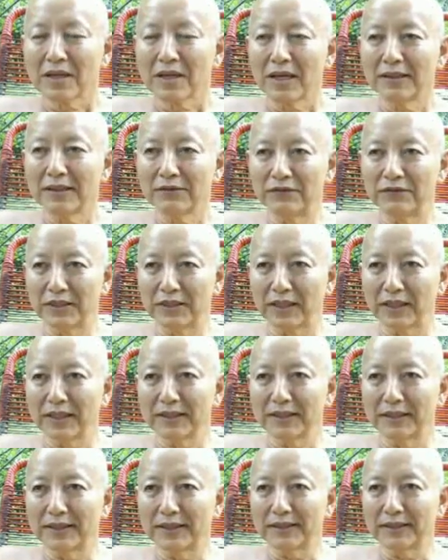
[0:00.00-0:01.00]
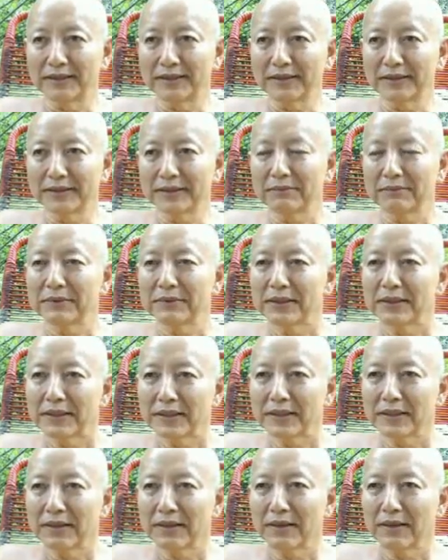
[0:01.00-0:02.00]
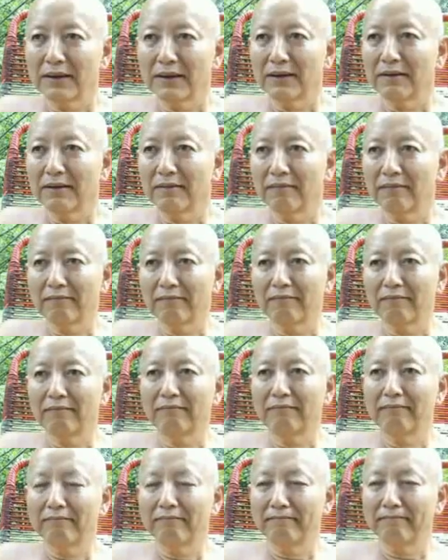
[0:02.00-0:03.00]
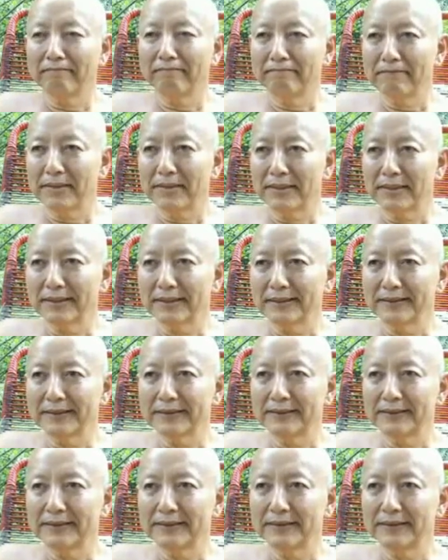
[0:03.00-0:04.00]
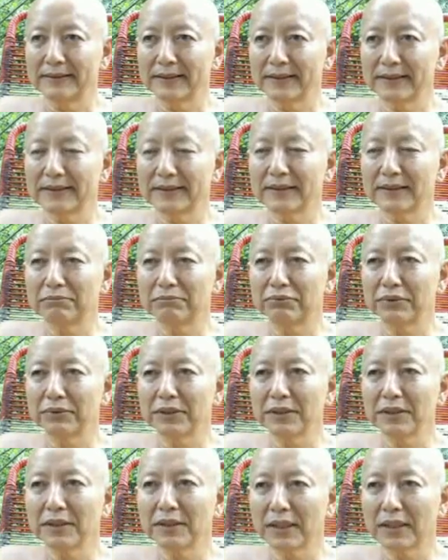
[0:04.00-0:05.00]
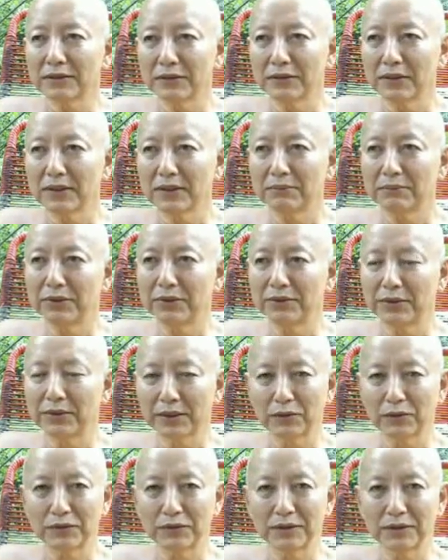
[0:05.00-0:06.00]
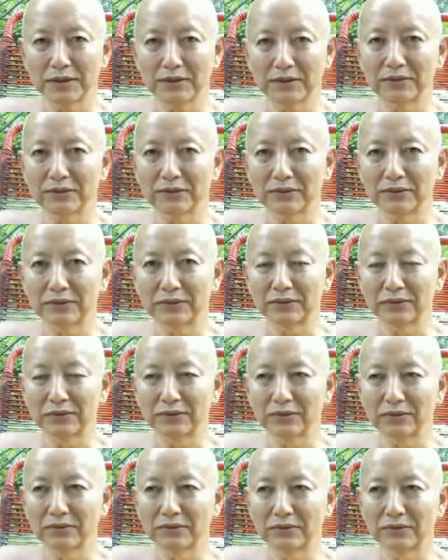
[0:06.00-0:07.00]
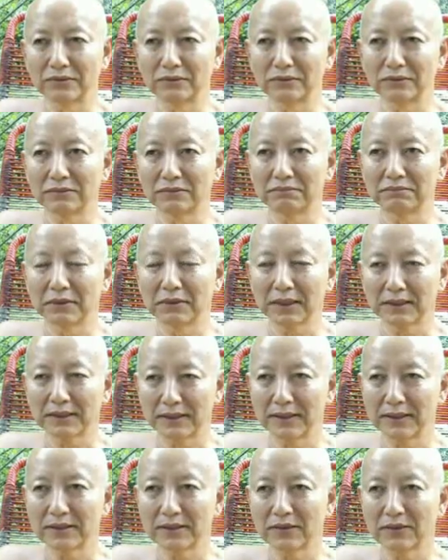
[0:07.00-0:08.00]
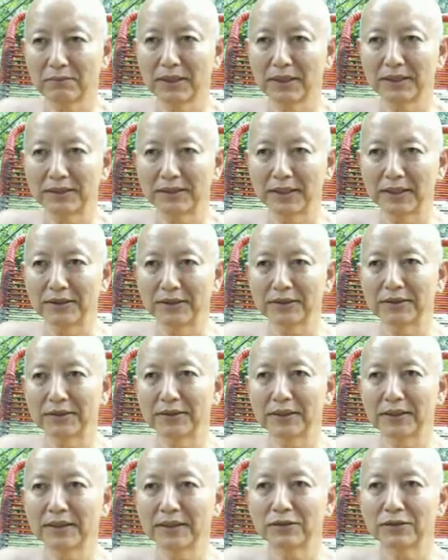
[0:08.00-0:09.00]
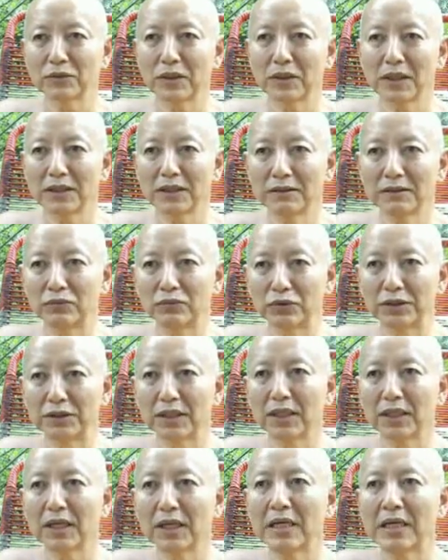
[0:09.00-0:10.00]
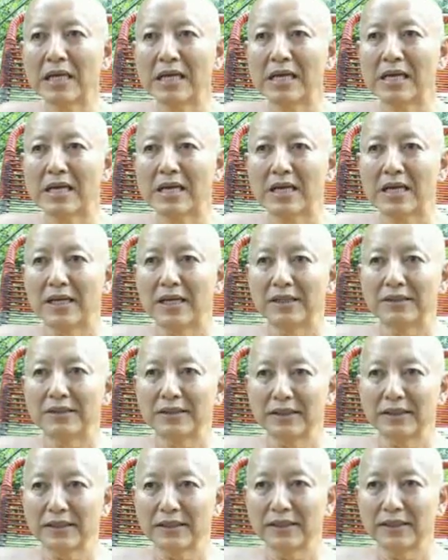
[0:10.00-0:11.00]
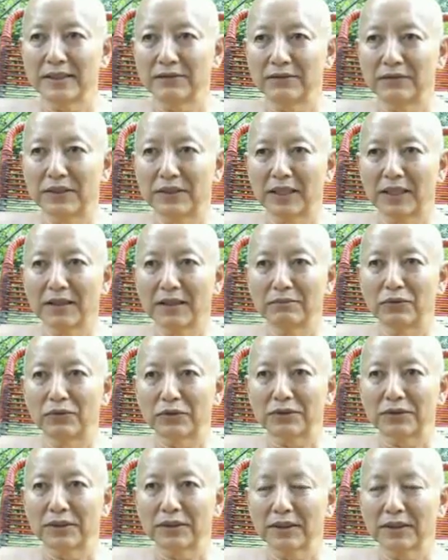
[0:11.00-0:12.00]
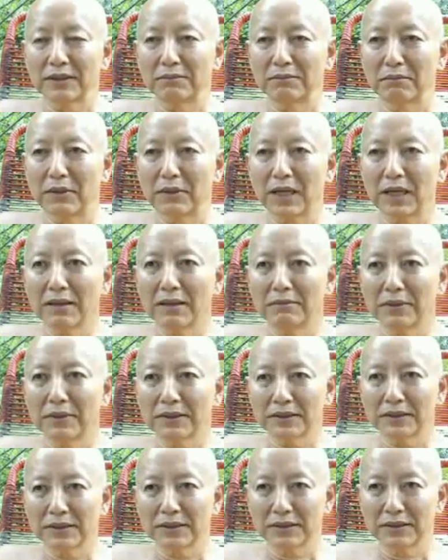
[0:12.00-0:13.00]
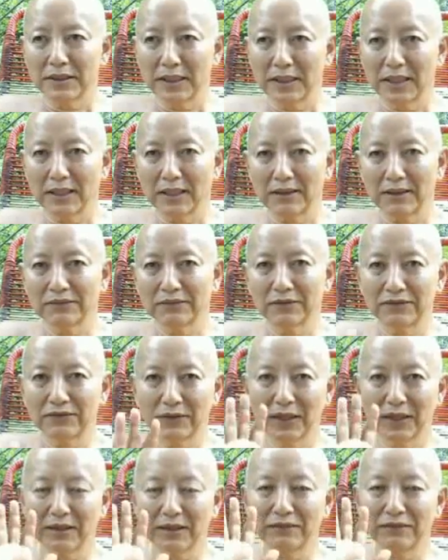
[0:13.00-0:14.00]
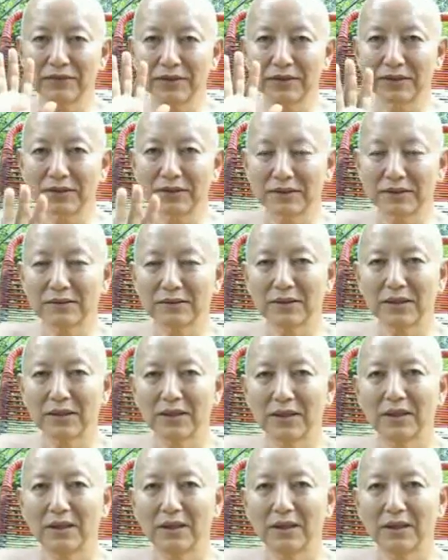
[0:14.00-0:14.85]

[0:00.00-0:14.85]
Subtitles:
and the Vinaya is something that's actually a prerequisite to practice or meditation. That is why the Buddha said in the Vinaya books that a monk must stay for 5 years